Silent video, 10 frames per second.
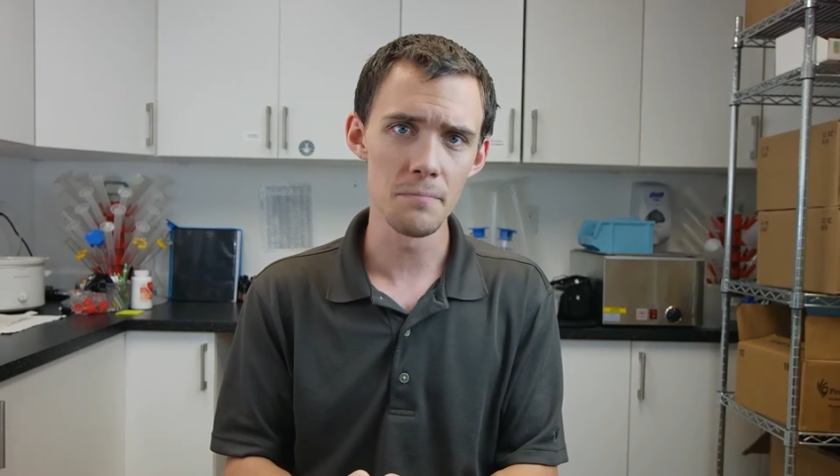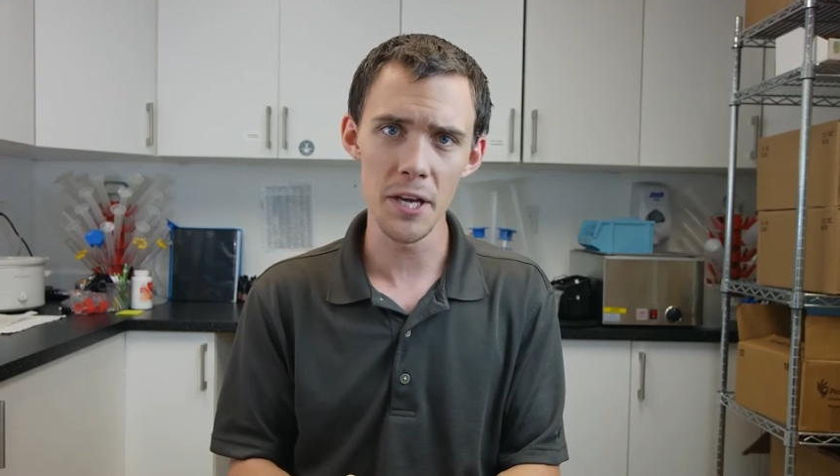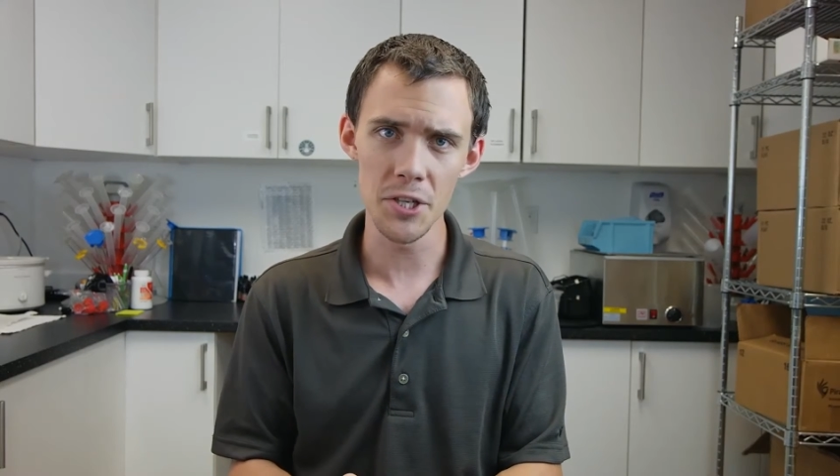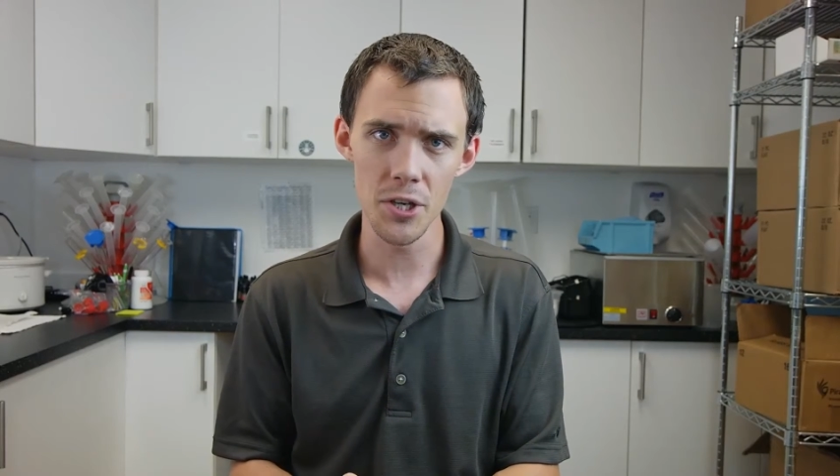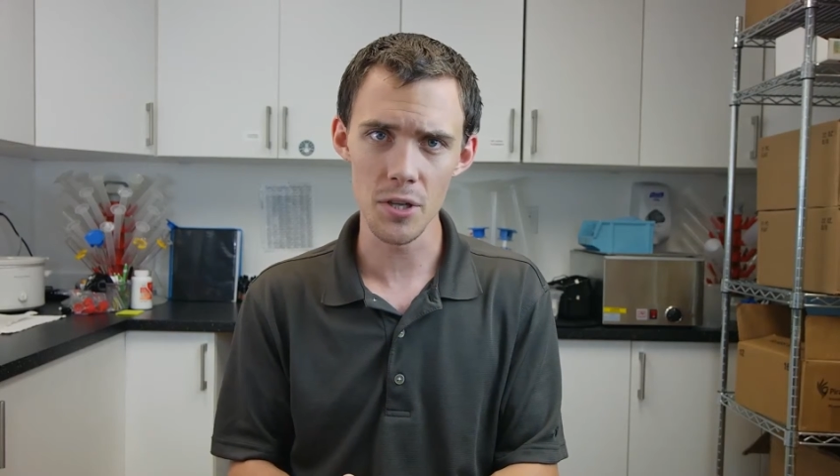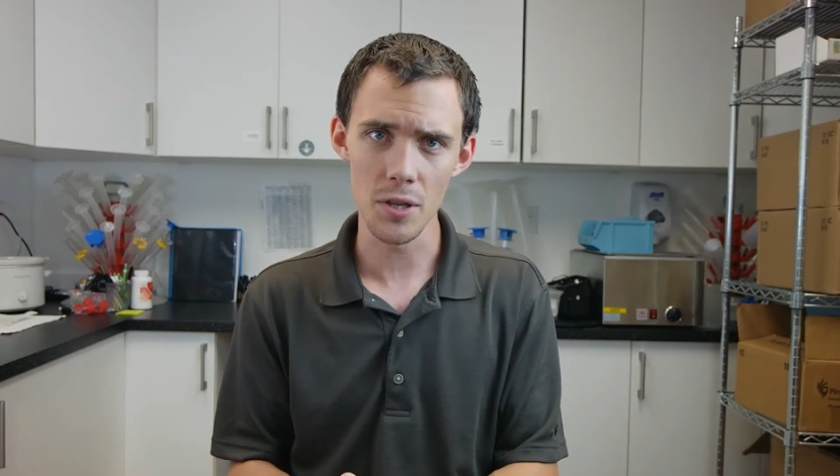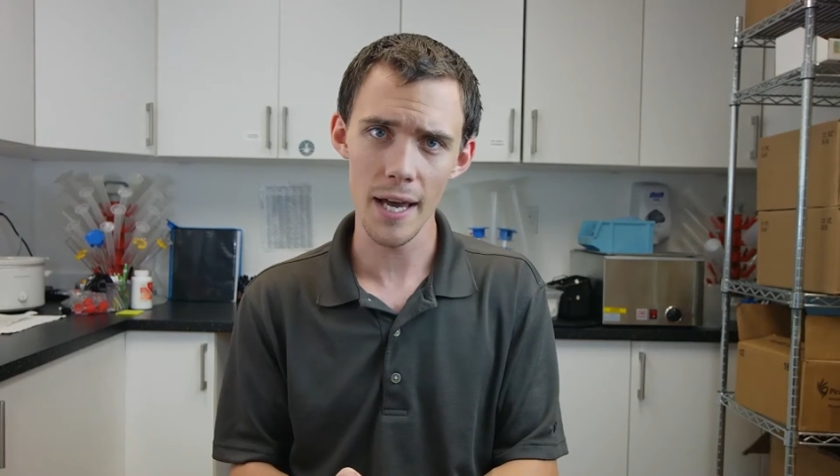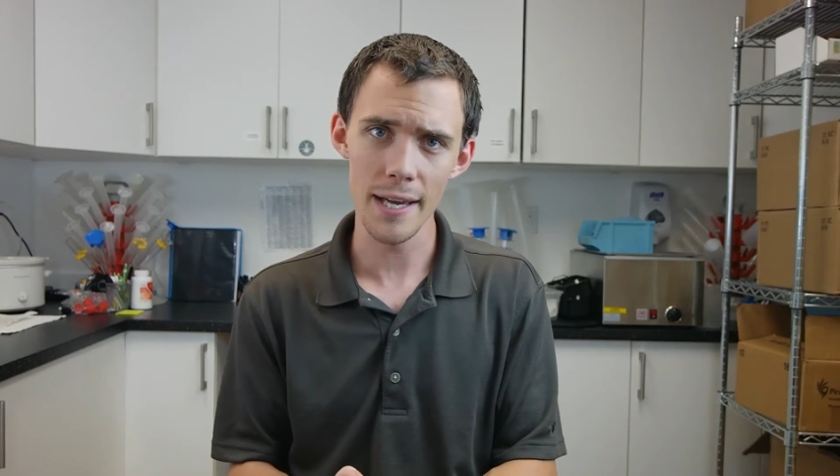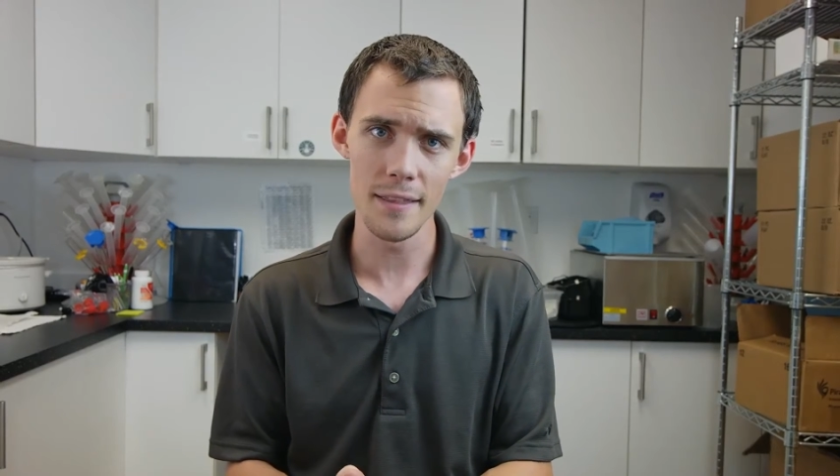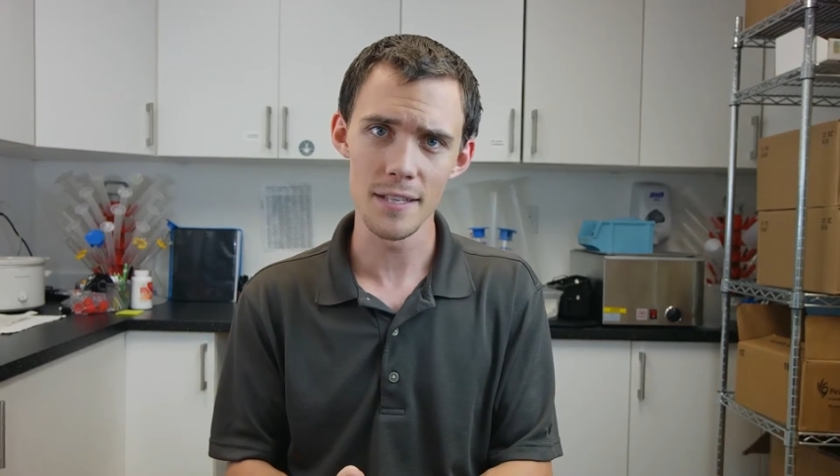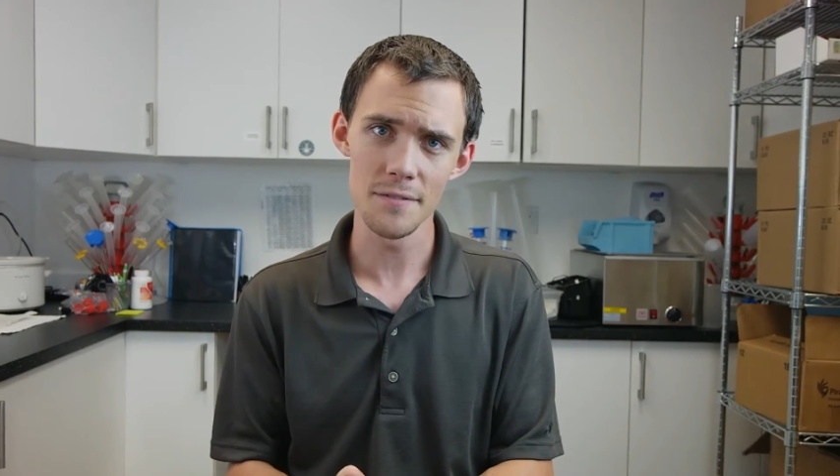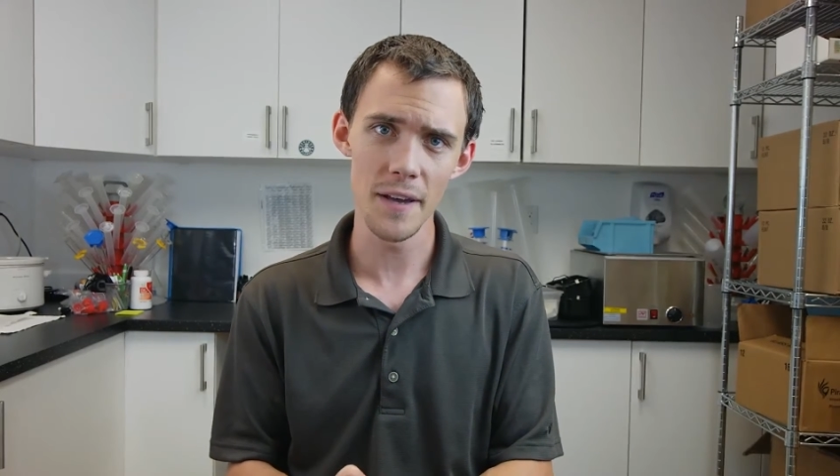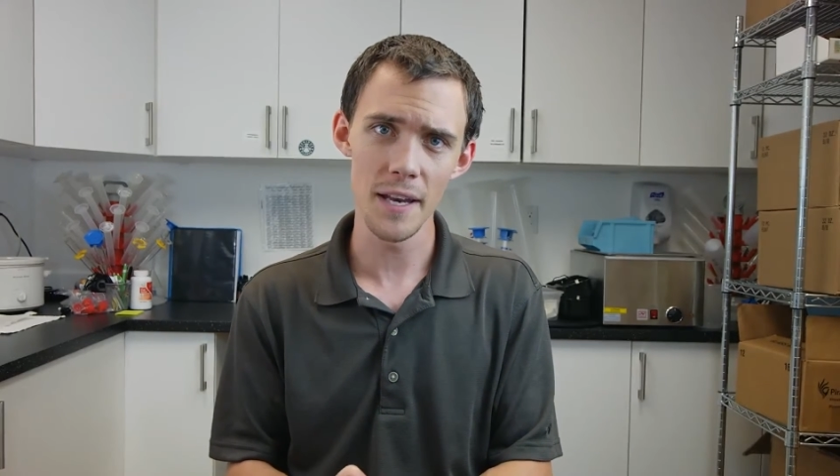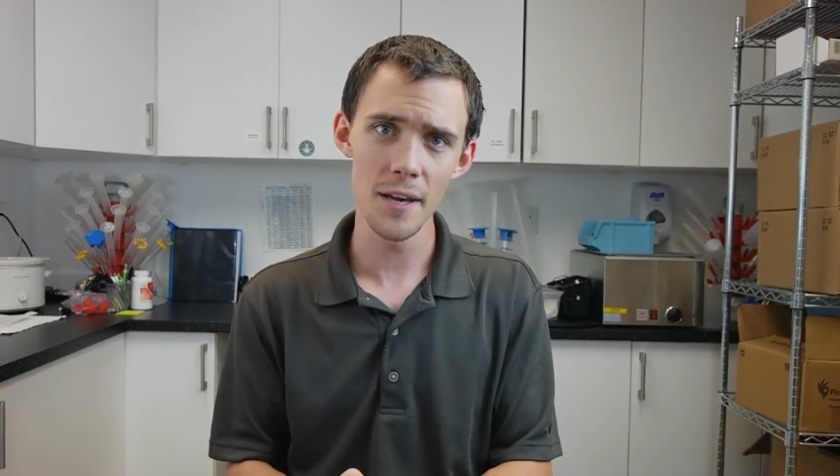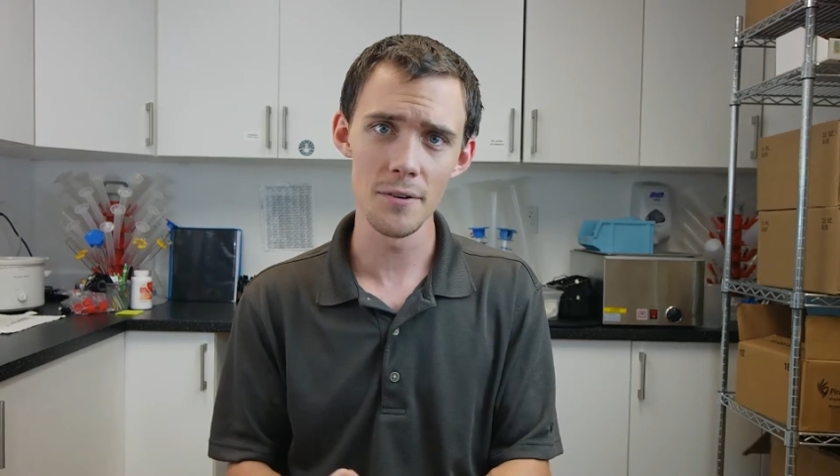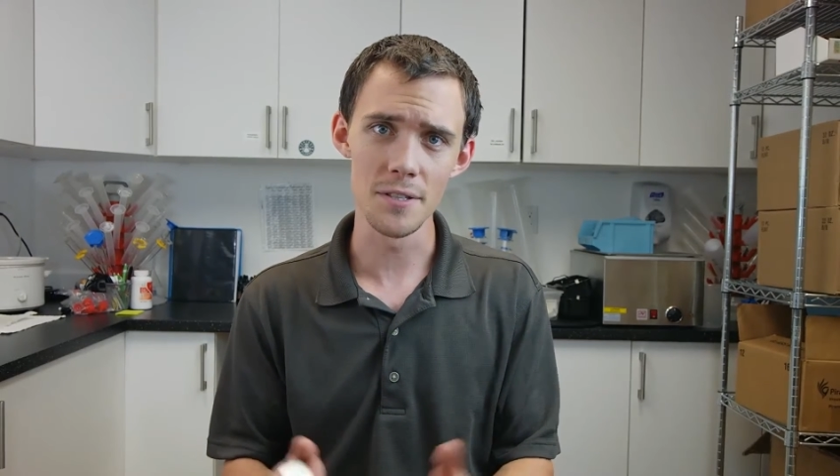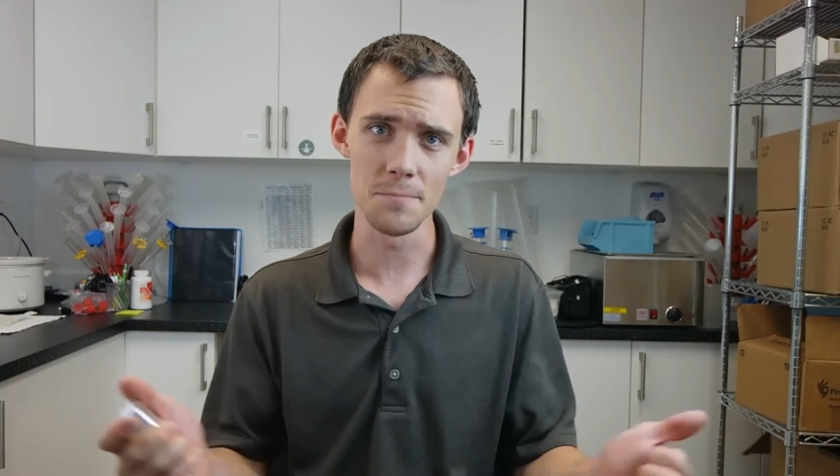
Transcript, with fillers: Make sure to like this video and